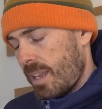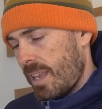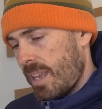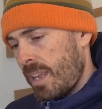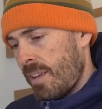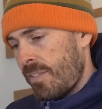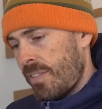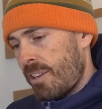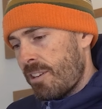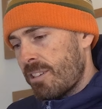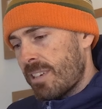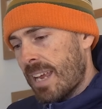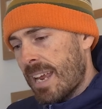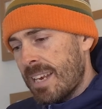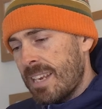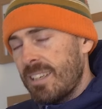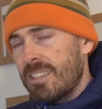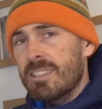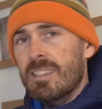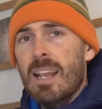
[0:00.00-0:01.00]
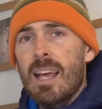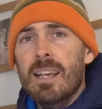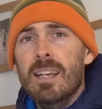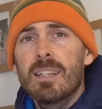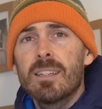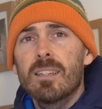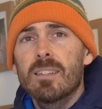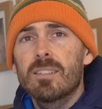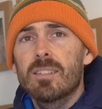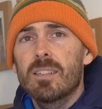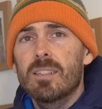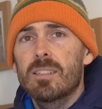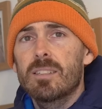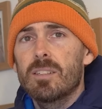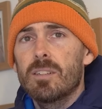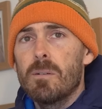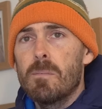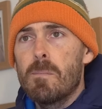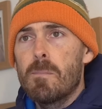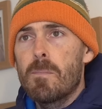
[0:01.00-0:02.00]
If there's any slack in the
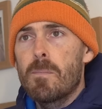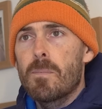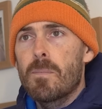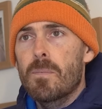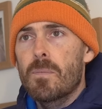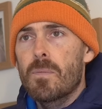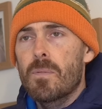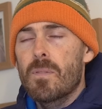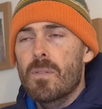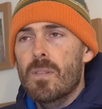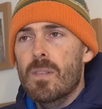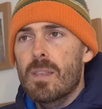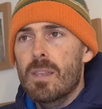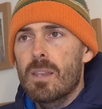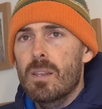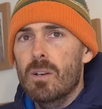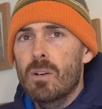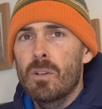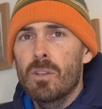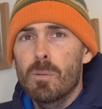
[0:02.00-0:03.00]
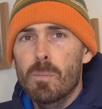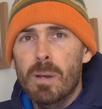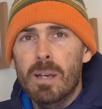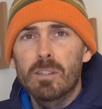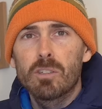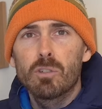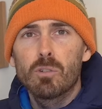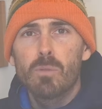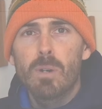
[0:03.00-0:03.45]
system, on the Petzl